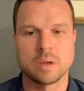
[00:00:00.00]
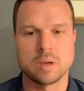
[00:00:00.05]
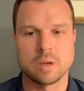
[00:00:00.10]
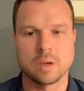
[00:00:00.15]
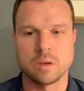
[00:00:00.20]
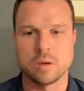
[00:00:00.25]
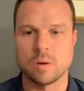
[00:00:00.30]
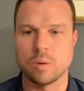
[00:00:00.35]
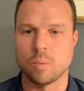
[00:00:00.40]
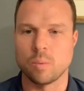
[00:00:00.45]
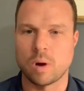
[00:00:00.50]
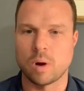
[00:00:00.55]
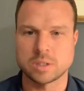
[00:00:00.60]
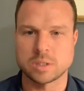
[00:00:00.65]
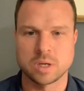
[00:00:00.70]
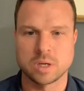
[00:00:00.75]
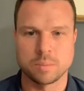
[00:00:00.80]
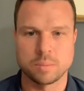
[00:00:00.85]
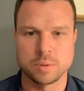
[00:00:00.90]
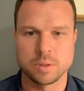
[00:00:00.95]
watch a
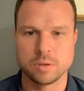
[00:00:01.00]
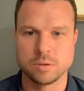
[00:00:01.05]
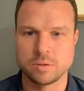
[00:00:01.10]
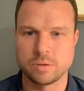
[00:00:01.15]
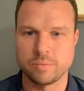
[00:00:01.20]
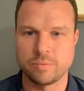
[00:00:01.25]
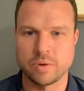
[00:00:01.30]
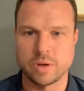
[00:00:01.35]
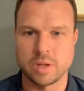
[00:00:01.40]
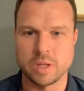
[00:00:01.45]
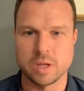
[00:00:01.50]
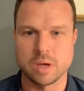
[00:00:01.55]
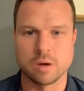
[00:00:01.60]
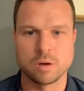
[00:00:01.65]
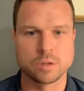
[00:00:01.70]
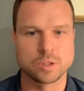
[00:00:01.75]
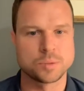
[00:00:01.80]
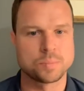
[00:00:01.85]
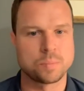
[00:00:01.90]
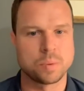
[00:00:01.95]
couple YouTube
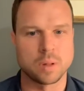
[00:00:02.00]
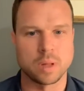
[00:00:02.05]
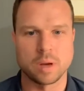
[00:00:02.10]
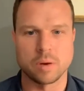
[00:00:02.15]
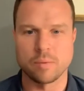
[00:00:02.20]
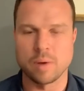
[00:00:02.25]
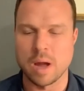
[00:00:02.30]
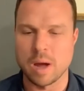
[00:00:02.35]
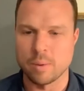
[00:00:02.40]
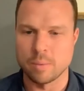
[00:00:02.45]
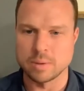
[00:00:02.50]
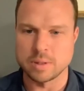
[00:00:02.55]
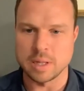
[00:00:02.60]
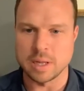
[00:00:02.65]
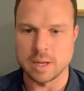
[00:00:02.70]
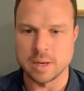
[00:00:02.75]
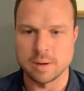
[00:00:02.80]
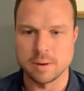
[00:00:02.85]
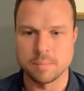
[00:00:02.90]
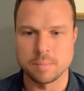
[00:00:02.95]
videos, play around with
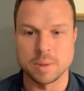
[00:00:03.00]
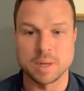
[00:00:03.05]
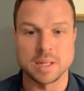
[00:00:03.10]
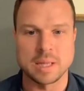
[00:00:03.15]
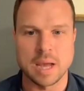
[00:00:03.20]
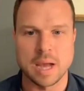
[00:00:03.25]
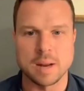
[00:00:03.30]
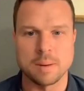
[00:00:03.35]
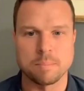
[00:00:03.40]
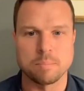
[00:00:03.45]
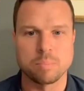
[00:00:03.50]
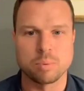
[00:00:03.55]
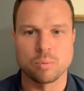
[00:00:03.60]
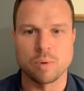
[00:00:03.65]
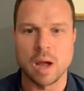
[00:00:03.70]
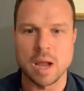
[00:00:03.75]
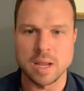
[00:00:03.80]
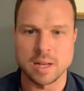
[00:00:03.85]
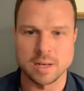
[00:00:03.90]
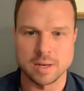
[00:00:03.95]
it, but again,
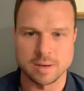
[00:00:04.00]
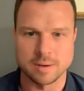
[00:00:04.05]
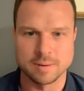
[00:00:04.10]
brighten.